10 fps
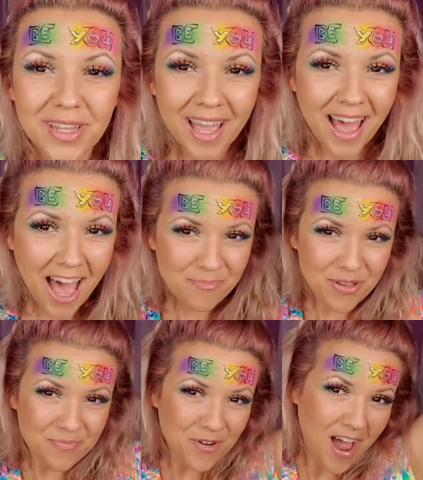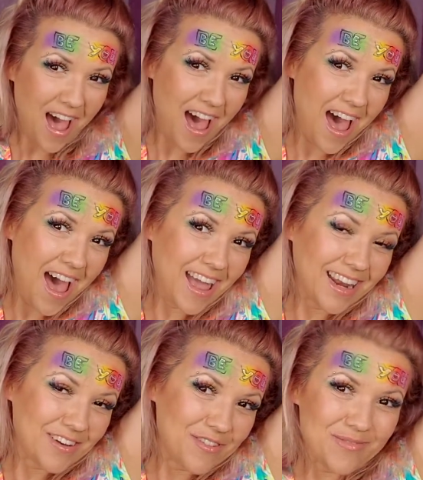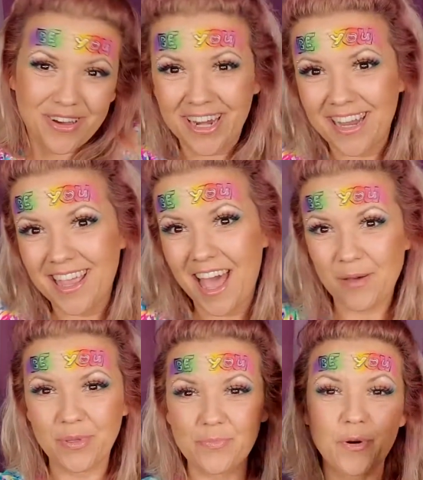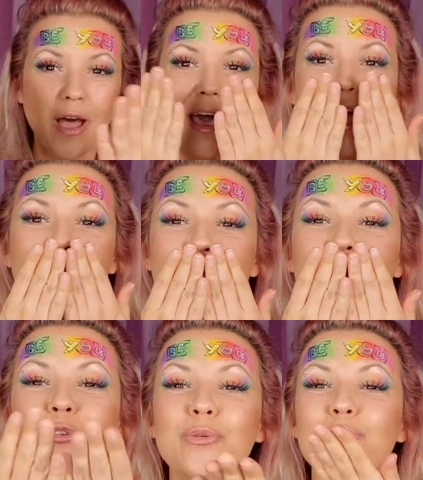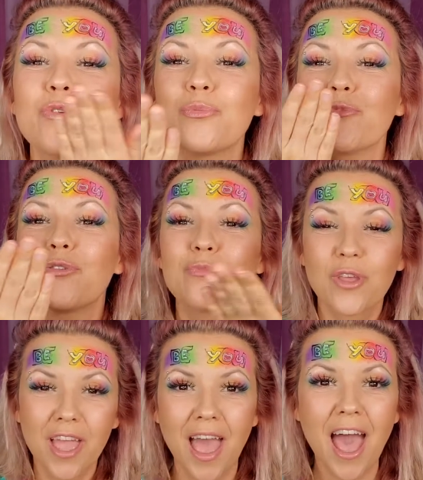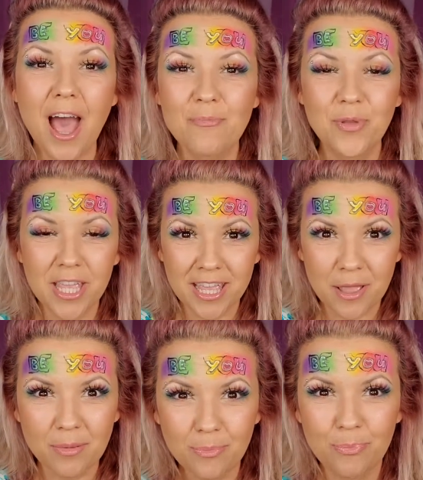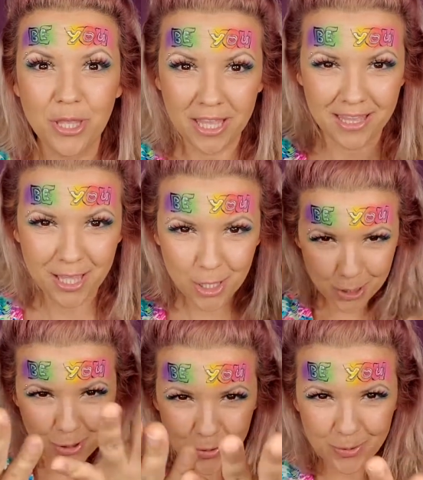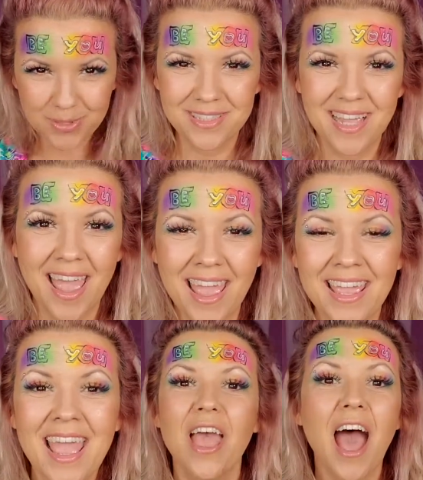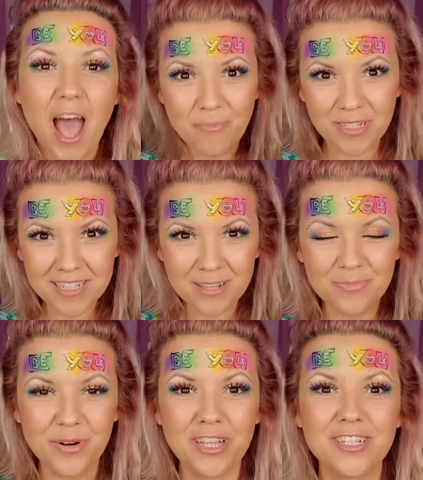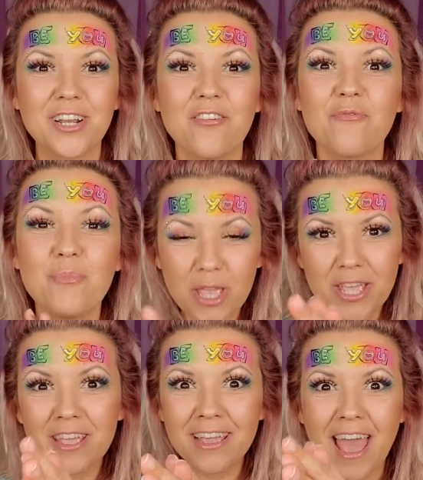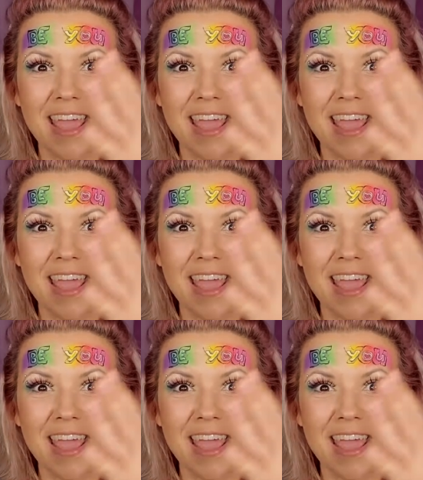Happy Pride, everybody. Happy Pride. Happy BU Day. Happy celebration of being and